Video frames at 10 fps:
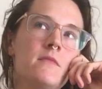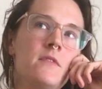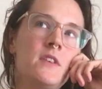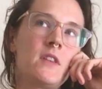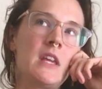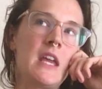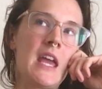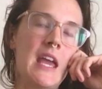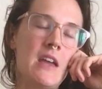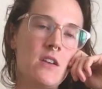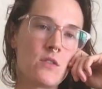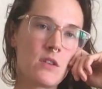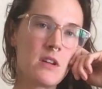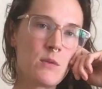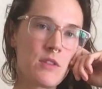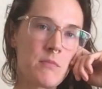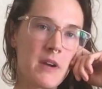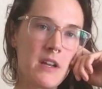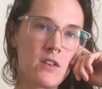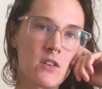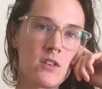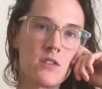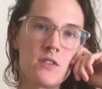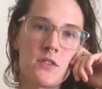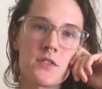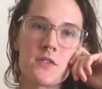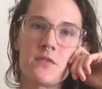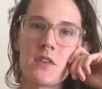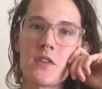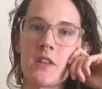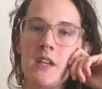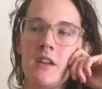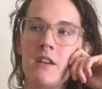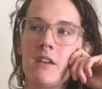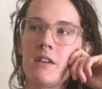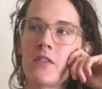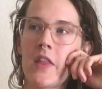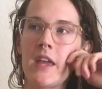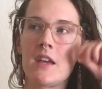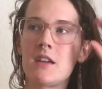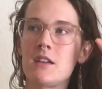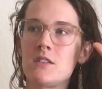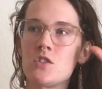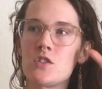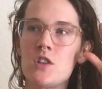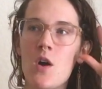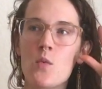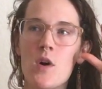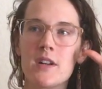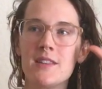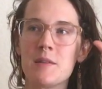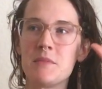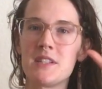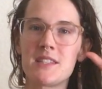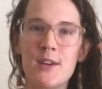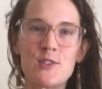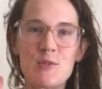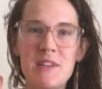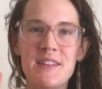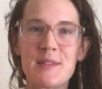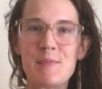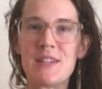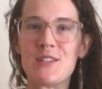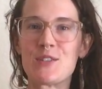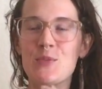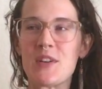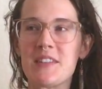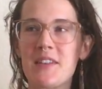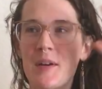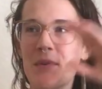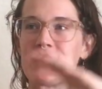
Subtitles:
feeling angry with my girls, feeling like just not wanting them to touch me, some days just wanting to lock